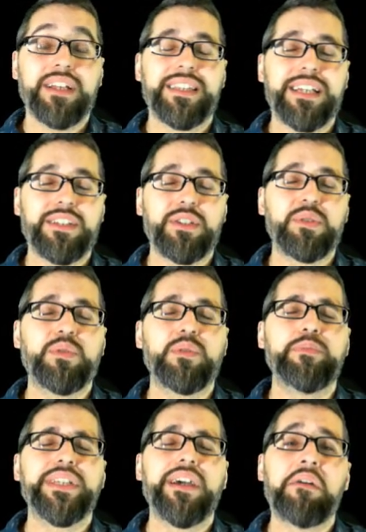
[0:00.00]
That dude would
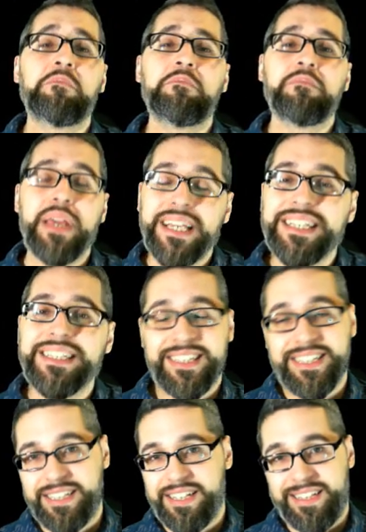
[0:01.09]
be
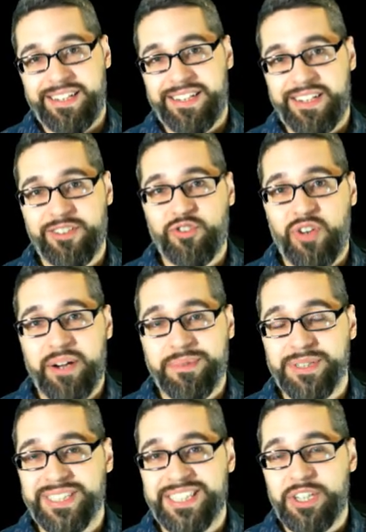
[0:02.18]
amazing in Dragon
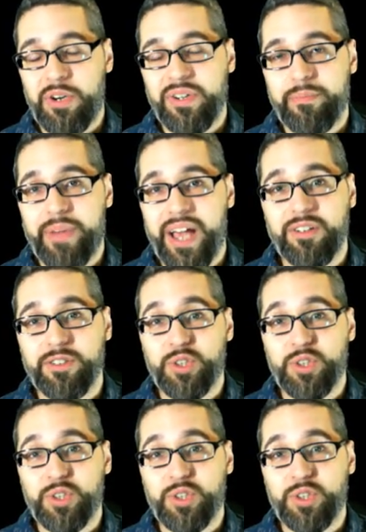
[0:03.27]
Ball Z Dokkan Battle.